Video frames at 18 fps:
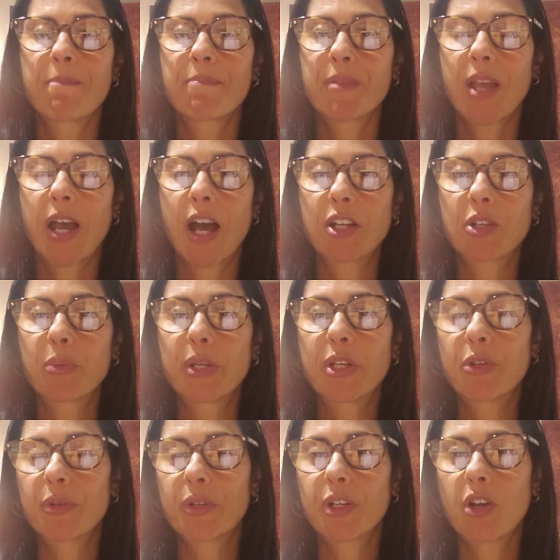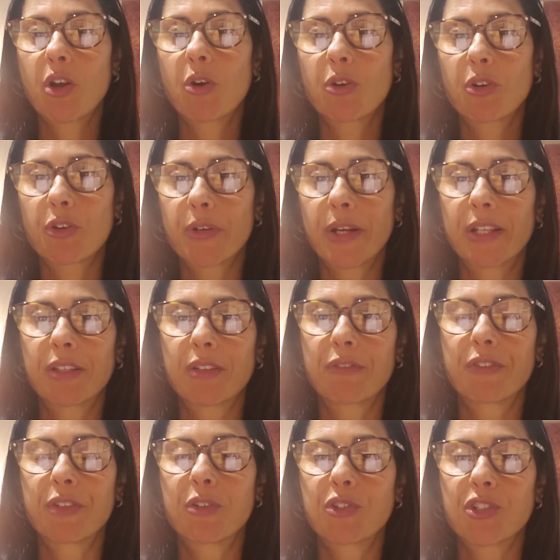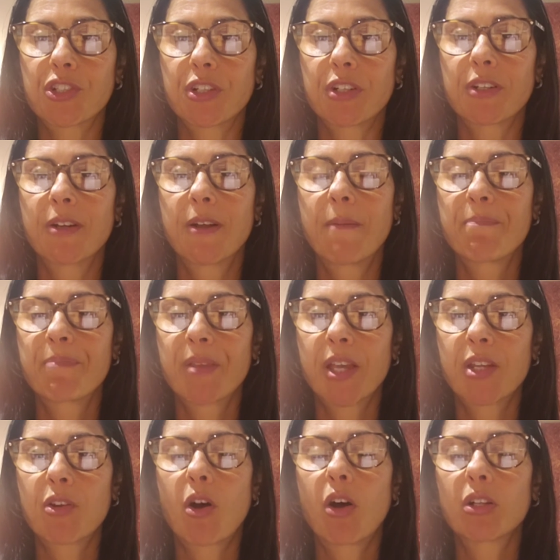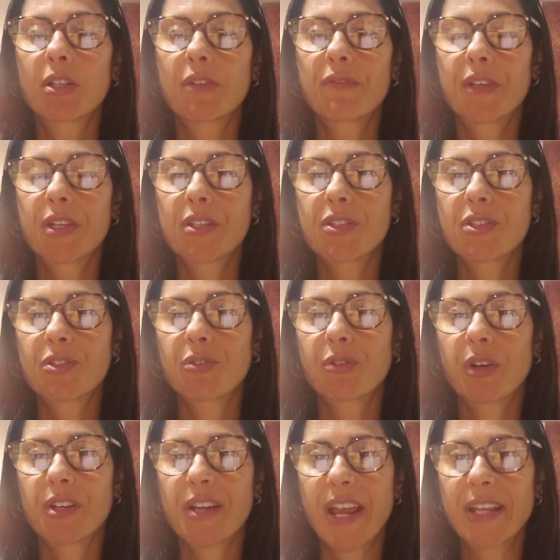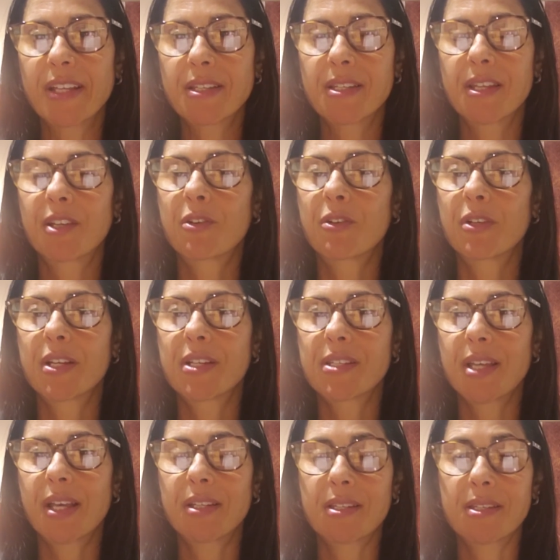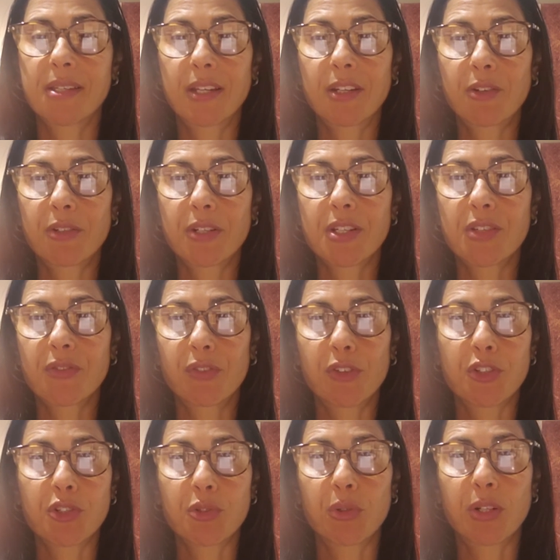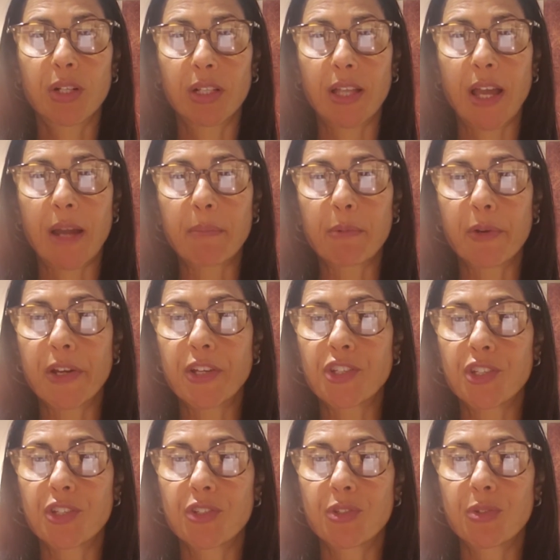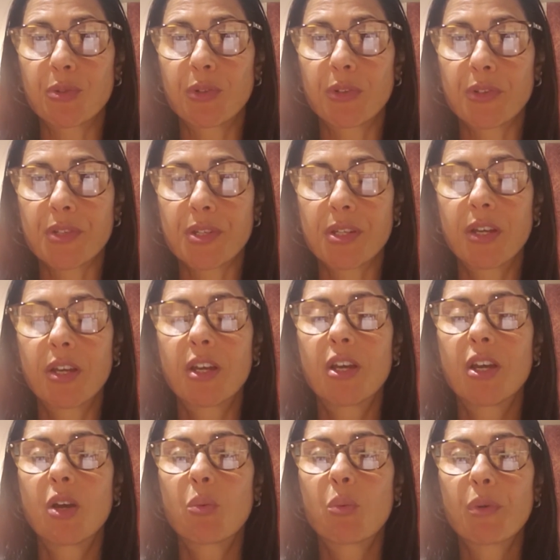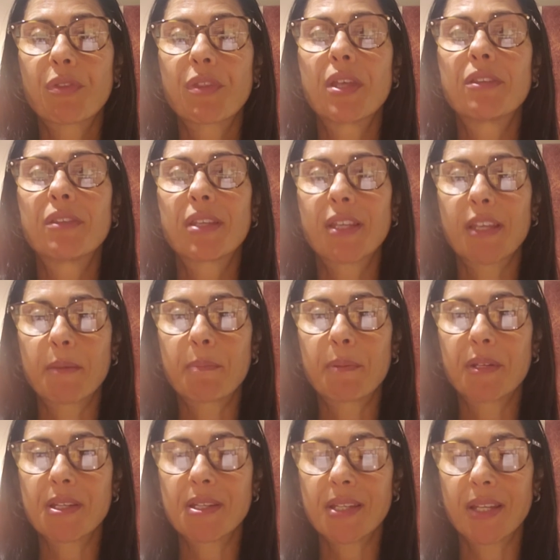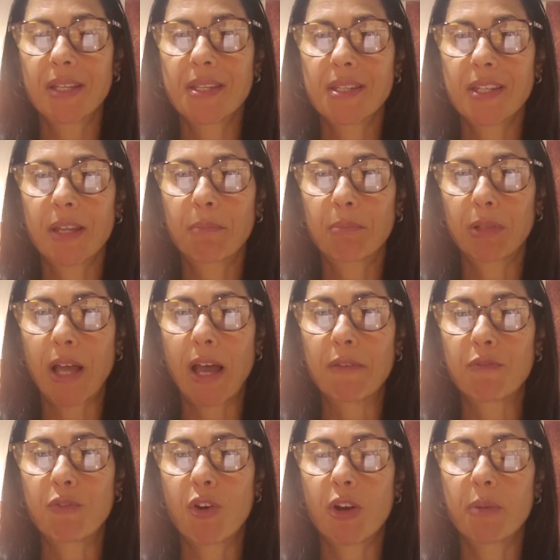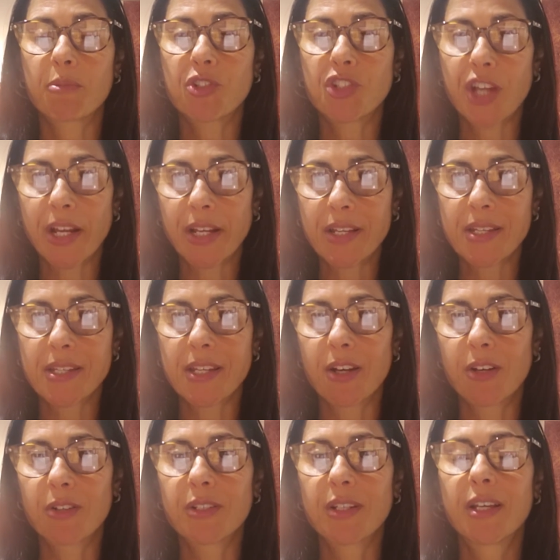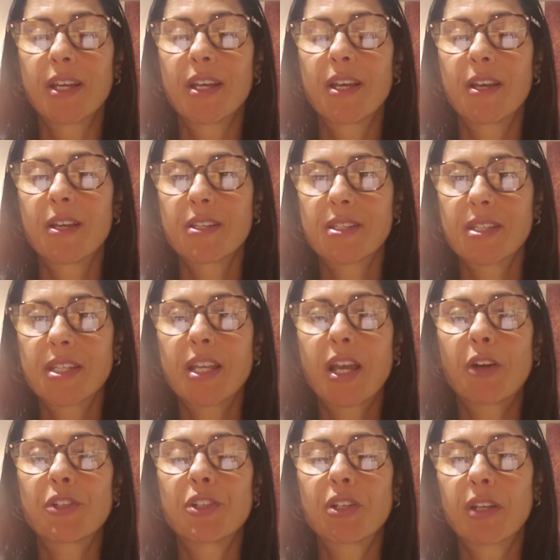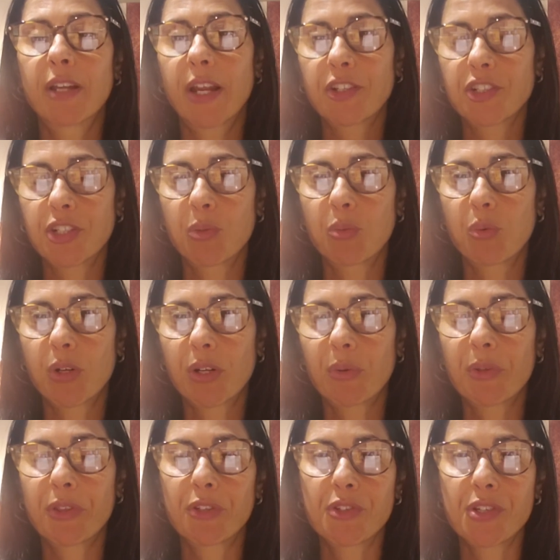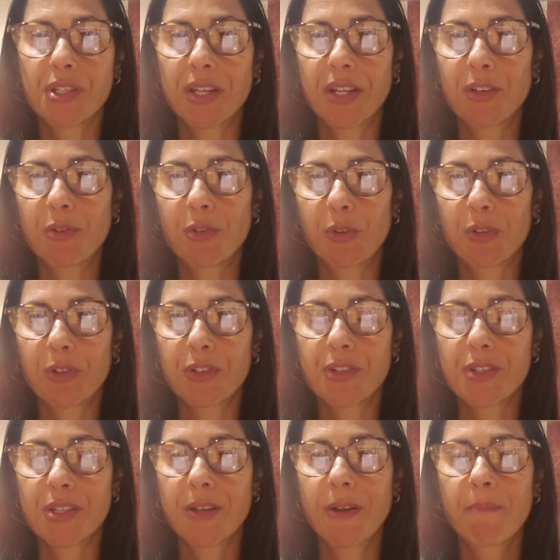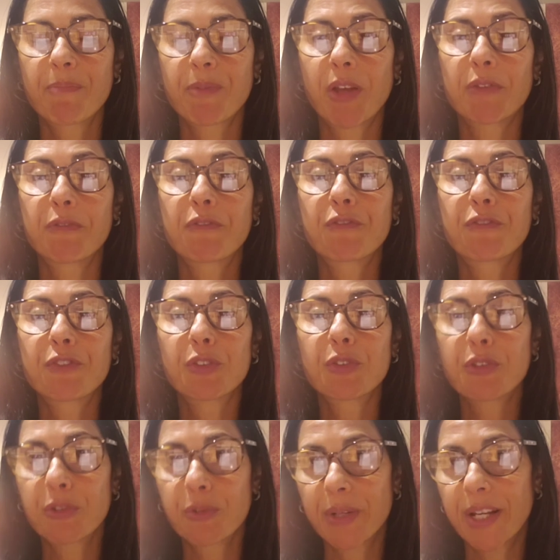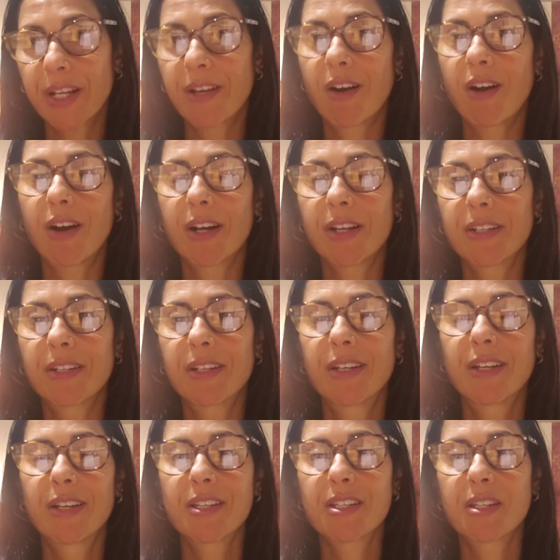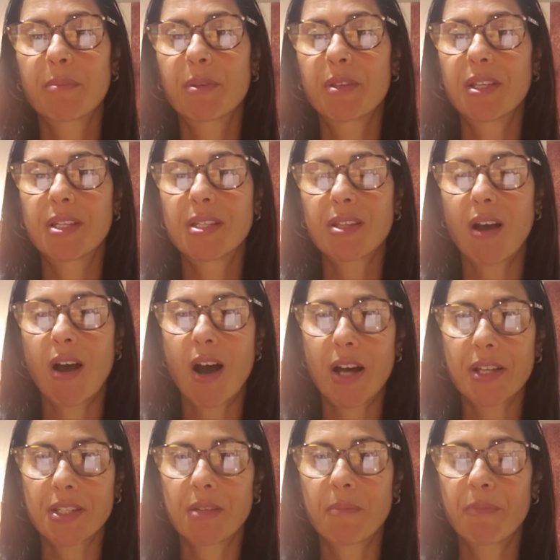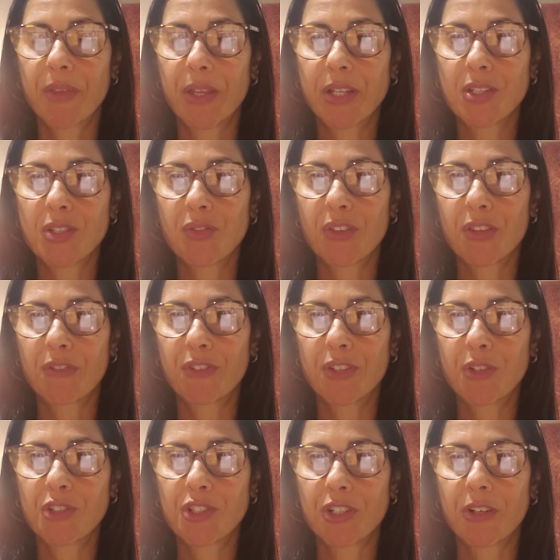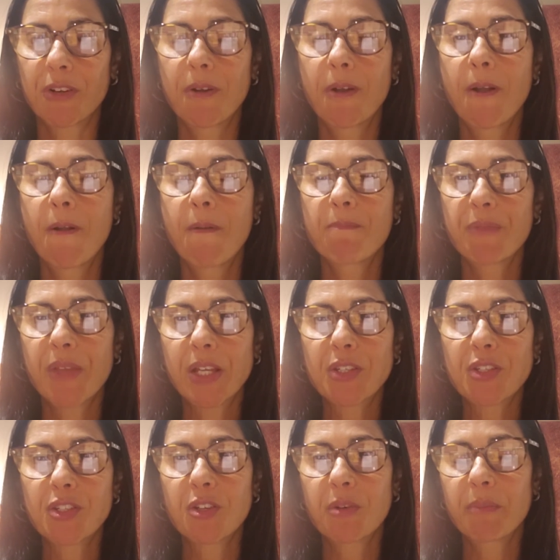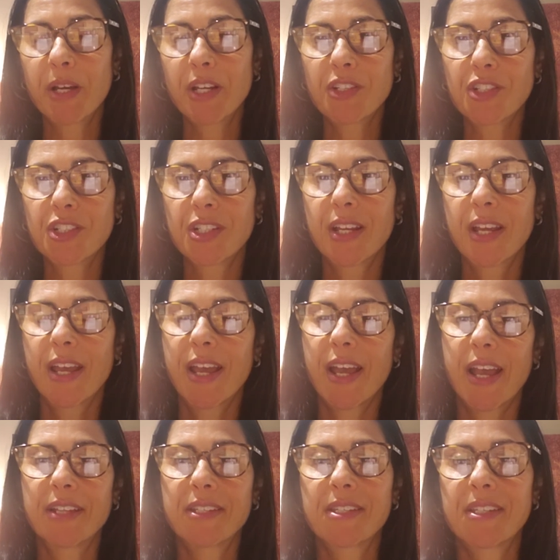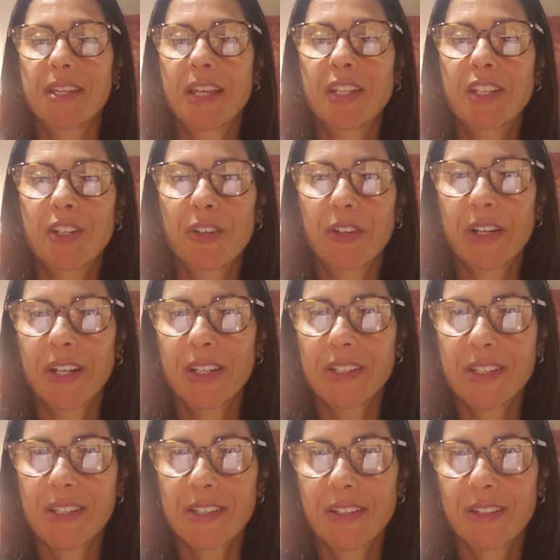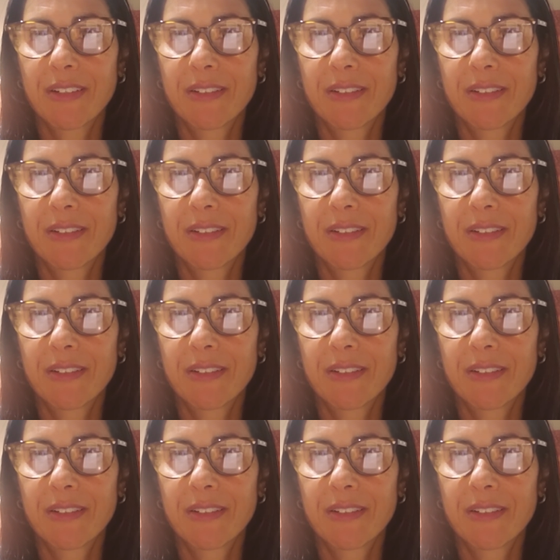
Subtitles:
How do we co-create the future? And all of this through our asynchronous and synchronous virtual collaboration tools within the Impetus Insight platform. Check us out, see how you can actually work with your stakeholders and furthering on some of these awesome things for the future. Thanks so much, and stay curious.